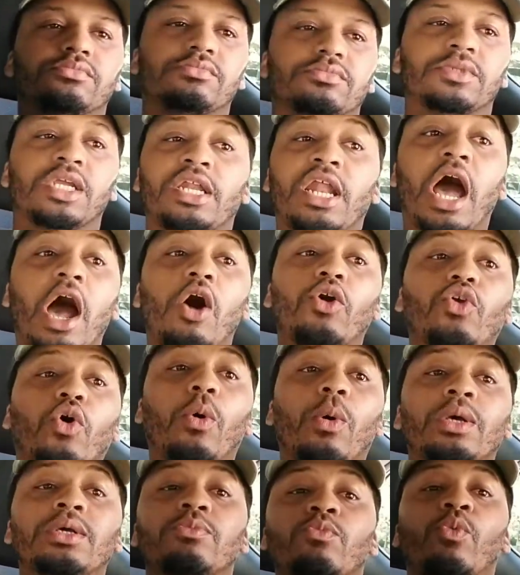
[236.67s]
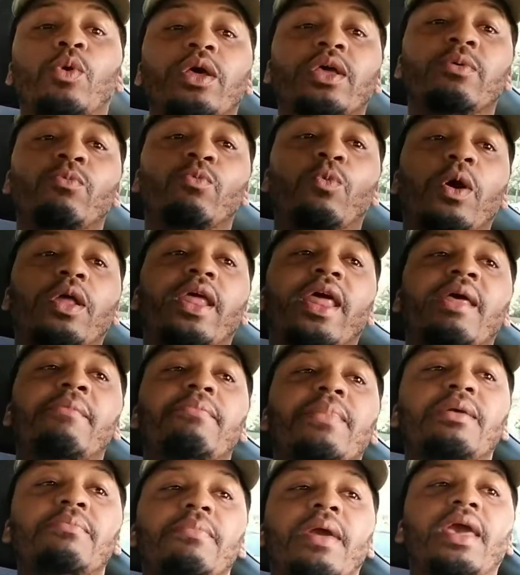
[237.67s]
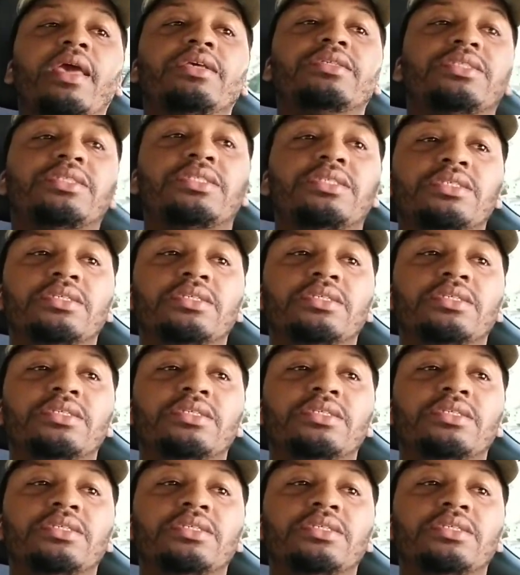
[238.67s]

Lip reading: And I don't know what in me makes